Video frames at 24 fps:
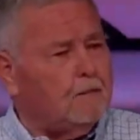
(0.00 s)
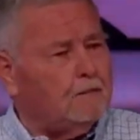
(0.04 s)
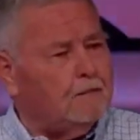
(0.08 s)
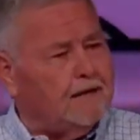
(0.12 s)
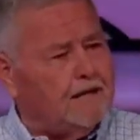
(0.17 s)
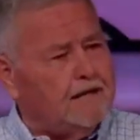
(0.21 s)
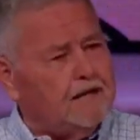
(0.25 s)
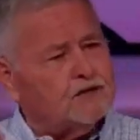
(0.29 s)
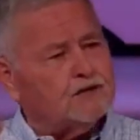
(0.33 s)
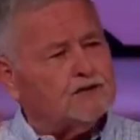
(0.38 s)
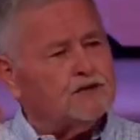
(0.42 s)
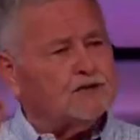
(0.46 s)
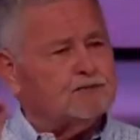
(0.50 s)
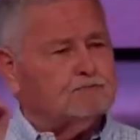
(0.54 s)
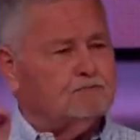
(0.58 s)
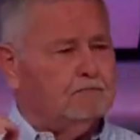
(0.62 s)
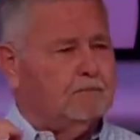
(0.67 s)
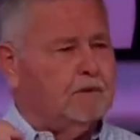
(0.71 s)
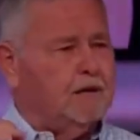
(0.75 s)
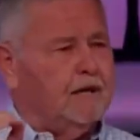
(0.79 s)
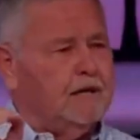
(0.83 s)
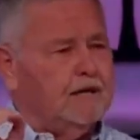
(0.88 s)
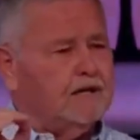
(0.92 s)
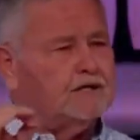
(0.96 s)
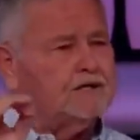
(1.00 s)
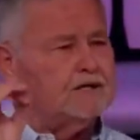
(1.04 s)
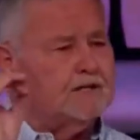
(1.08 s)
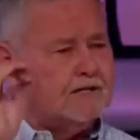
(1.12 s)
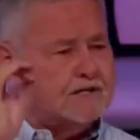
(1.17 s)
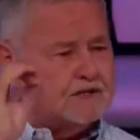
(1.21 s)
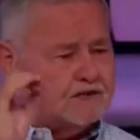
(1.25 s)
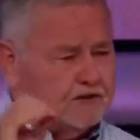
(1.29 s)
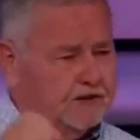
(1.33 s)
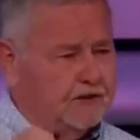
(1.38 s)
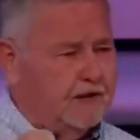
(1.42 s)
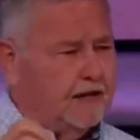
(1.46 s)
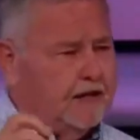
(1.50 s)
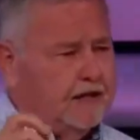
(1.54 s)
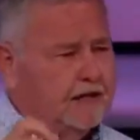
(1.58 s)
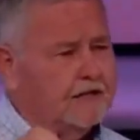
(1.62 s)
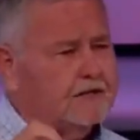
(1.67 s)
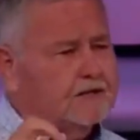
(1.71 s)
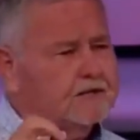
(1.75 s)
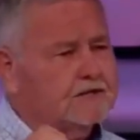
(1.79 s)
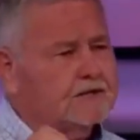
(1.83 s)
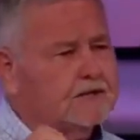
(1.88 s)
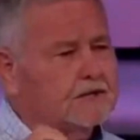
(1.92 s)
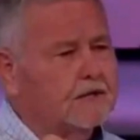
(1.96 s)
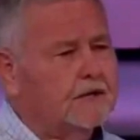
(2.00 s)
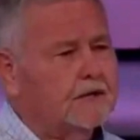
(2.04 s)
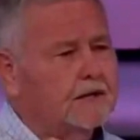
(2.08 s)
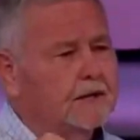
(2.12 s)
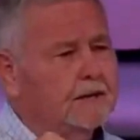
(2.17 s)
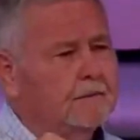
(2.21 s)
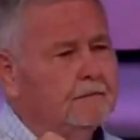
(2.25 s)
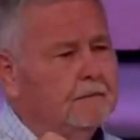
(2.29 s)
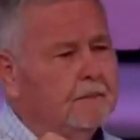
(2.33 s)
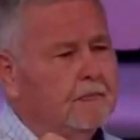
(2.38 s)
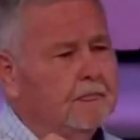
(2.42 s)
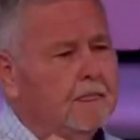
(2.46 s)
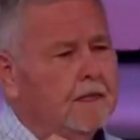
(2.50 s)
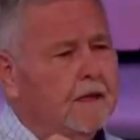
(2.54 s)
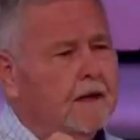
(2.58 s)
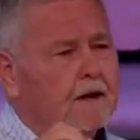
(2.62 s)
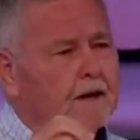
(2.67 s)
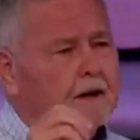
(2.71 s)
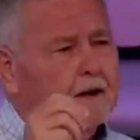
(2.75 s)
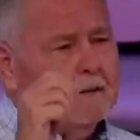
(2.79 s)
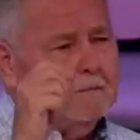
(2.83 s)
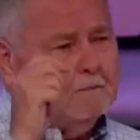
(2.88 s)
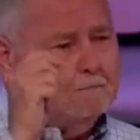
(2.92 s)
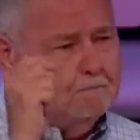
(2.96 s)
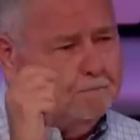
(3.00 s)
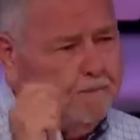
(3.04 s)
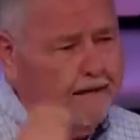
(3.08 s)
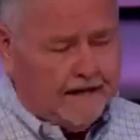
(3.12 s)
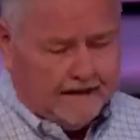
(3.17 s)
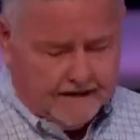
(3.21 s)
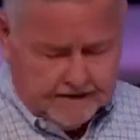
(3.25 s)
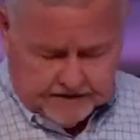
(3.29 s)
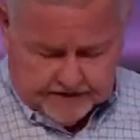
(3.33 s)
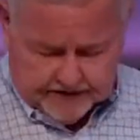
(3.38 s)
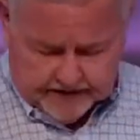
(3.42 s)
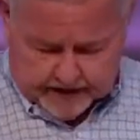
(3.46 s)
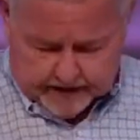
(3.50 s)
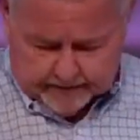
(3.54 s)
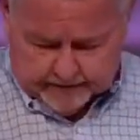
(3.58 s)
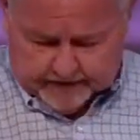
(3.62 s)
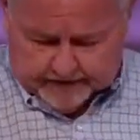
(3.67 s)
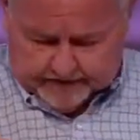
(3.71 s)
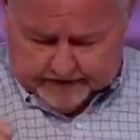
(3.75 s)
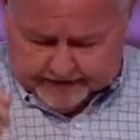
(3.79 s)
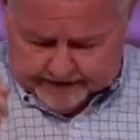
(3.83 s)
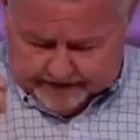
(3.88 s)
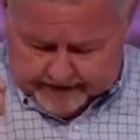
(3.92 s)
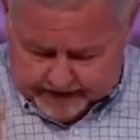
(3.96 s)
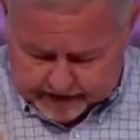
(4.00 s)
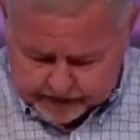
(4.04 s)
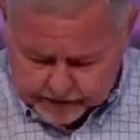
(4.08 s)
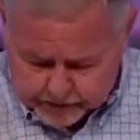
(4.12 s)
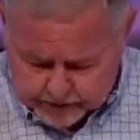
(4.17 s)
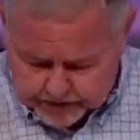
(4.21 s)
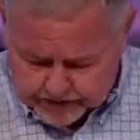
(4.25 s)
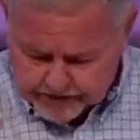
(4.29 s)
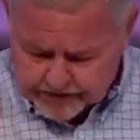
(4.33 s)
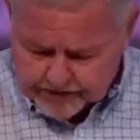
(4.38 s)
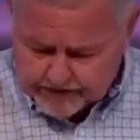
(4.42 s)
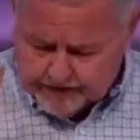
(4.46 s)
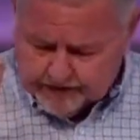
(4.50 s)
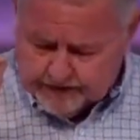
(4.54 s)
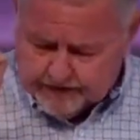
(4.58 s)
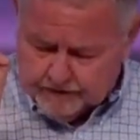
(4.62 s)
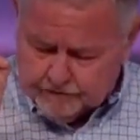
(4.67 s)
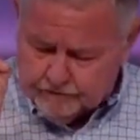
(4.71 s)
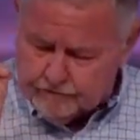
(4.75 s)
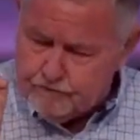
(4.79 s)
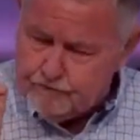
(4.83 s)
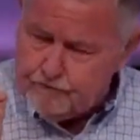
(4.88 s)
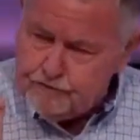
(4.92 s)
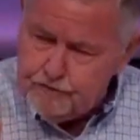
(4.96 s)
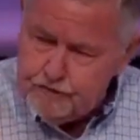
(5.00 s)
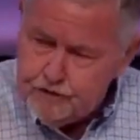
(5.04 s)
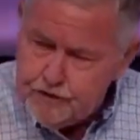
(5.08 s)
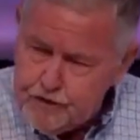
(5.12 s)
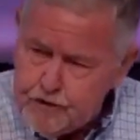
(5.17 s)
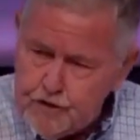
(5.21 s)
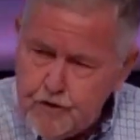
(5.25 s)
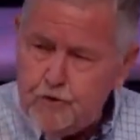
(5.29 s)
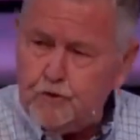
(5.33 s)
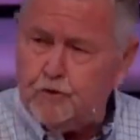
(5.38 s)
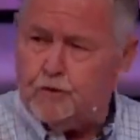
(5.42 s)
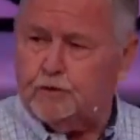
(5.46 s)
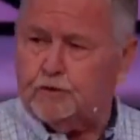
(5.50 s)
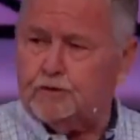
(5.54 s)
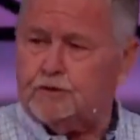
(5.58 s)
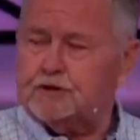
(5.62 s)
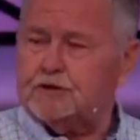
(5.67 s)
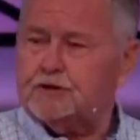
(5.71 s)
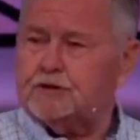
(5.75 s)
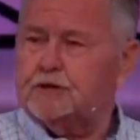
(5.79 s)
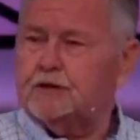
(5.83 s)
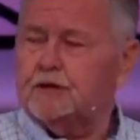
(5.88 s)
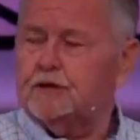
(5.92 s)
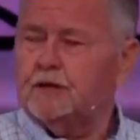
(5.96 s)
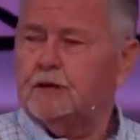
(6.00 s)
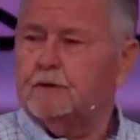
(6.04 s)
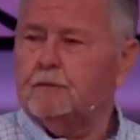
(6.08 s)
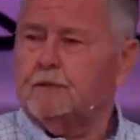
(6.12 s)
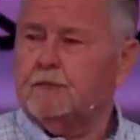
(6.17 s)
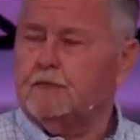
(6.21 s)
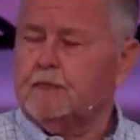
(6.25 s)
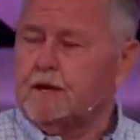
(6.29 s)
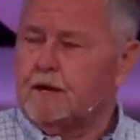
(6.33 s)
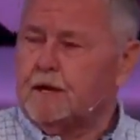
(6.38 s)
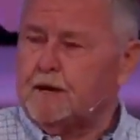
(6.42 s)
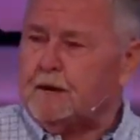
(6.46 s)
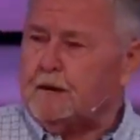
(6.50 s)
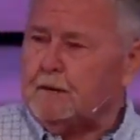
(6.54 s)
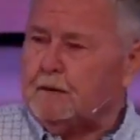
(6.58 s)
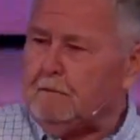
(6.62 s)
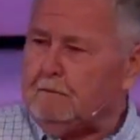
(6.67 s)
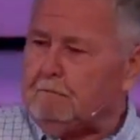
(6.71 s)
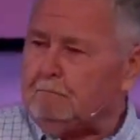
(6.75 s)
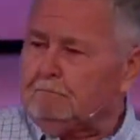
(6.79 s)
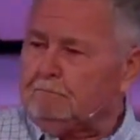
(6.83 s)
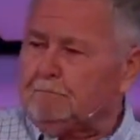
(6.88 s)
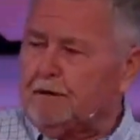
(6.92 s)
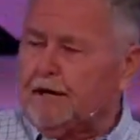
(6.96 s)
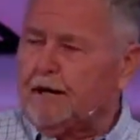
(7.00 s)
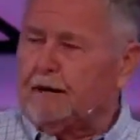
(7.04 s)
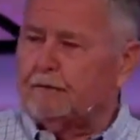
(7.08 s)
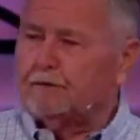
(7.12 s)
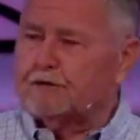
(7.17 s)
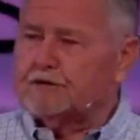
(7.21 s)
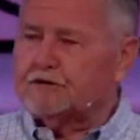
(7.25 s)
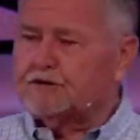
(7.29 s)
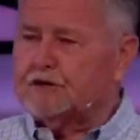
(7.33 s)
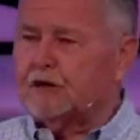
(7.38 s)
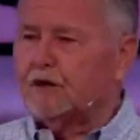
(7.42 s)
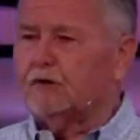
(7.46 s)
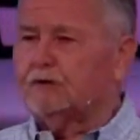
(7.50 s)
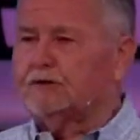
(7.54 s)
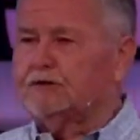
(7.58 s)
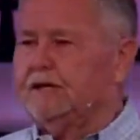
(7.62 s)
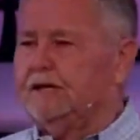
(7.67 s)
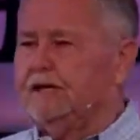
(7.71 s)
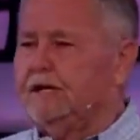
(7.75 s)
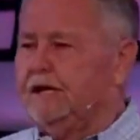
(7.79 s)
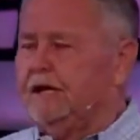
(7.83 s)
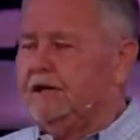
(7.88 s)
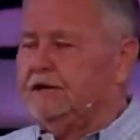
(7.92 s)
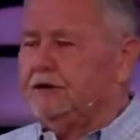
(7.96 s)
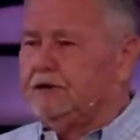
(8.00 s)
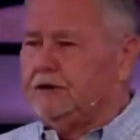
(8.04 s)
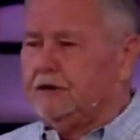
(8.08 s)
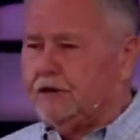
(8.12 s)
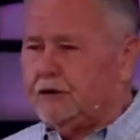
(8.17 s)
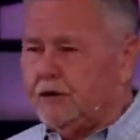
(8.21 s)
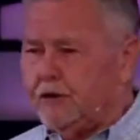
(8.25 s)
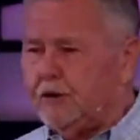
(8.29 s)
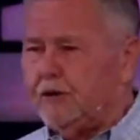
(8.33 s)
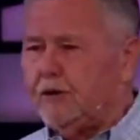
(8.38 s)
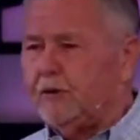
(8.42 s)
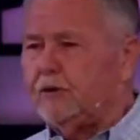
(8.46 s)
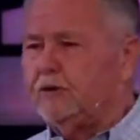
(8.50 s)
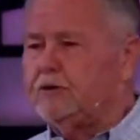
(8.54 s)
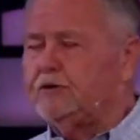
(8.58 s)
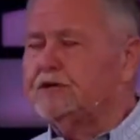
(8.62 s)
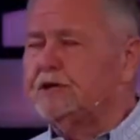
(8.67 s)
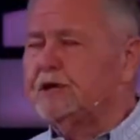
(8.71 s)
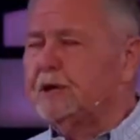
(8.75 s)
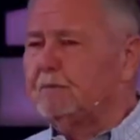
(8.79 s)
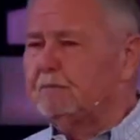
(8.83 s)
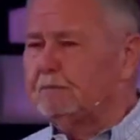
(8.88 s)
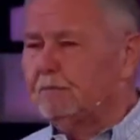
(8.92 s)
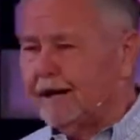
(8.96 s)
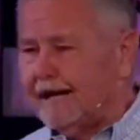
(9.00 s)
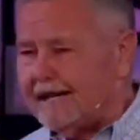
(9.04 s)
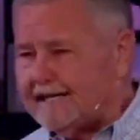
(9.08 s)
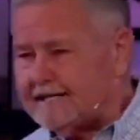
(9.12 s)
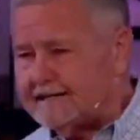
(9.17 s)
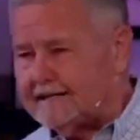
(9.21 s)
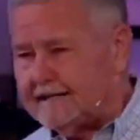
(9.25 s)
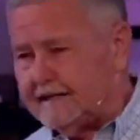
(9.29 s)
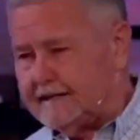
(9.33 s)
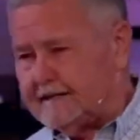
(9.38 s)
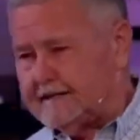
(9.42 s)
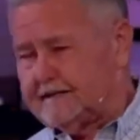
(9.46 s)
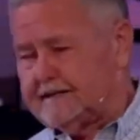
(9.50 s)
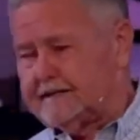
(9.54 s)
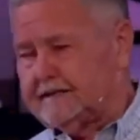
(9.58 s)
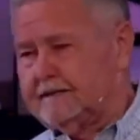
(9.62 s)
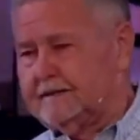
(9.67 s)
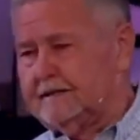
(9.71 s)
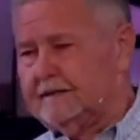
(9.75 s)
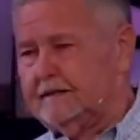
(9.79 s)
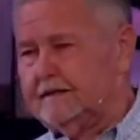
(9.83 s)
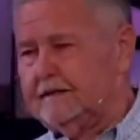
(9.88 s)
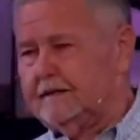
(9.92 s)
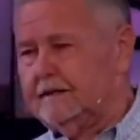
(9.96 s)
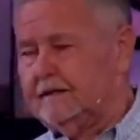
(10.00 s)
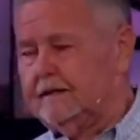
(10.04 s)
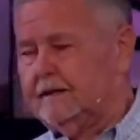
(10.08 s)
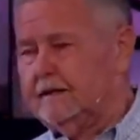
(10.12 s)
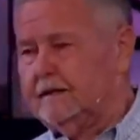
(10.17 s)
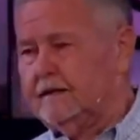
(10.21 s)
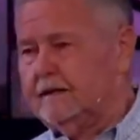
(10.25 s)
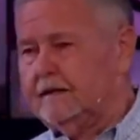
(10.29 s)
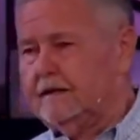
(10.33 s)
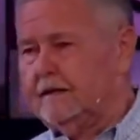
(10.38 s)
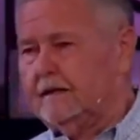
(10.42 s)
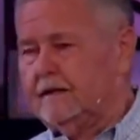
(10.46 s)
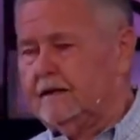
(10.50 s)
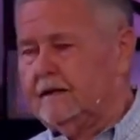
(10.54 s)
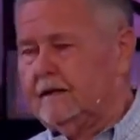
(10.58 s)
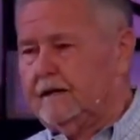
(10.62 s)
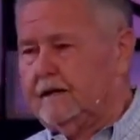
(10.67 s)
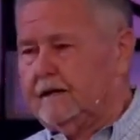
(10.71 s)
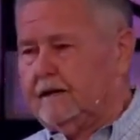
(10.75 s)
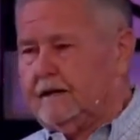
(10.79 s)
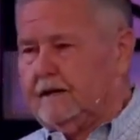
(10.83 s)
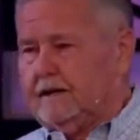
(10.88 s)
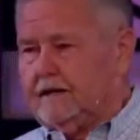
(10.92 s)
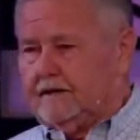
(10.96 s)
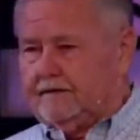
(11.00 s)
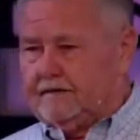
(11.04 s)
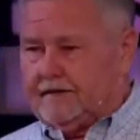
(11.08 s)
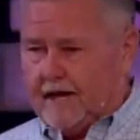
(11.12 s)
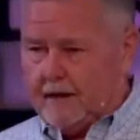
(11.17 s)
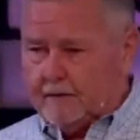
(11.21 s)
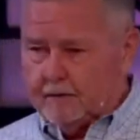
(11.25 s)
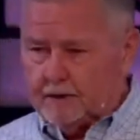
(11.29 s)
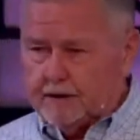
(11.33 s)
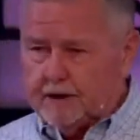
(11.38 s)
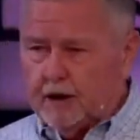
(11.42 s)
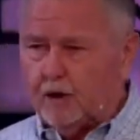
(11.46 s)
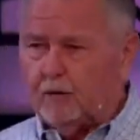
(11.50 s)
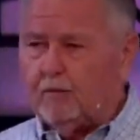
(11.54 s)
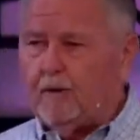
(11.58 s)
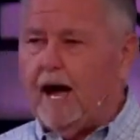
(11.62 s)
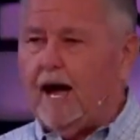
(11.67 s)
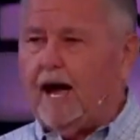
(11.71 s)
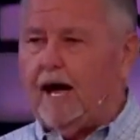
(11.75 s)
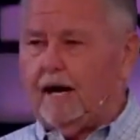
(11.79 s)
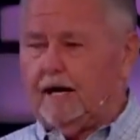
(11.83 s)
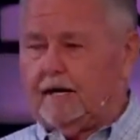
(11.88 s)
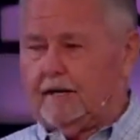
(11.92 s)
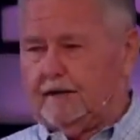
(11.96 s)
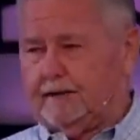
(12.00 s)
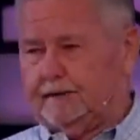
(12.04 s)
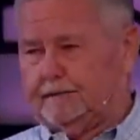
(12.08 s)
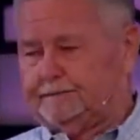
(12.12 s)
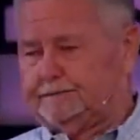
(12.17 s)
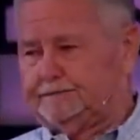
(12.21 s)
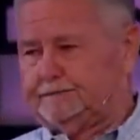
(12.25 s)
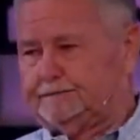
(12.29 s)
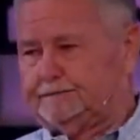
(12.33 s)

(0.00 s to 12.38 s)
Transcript: But his, his, his big step, this was huge, but it resulted in huge blessings. They would go back